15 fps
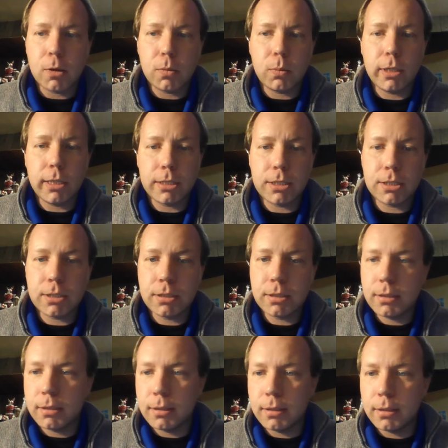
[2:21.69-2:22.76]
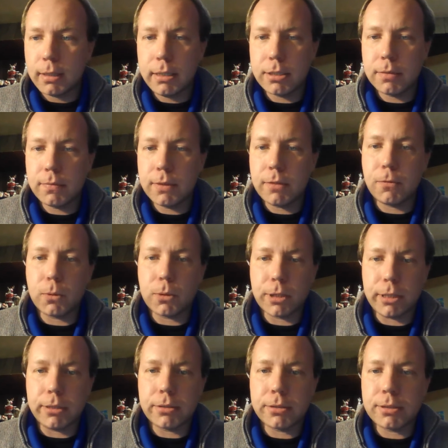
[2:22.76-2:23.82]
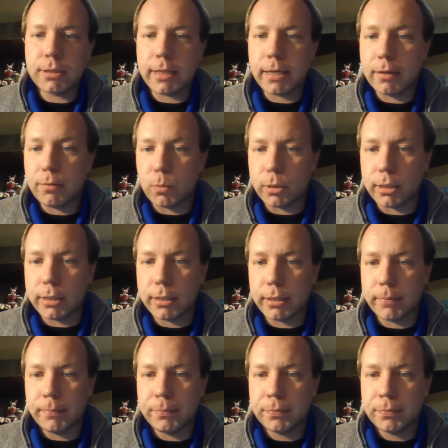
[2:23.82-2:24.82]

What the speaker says: which each of the 4 years that I've worked here,